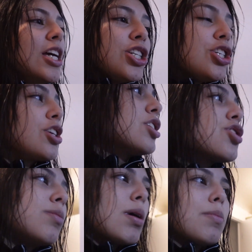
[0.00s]
She's gonna
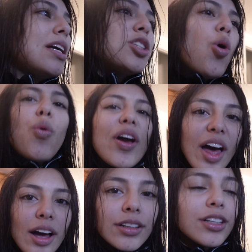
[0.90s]
scream at me, don't wear
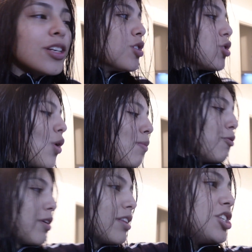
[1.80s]
that! So I'm gonna
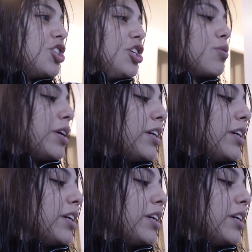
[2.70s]
wear these jeans right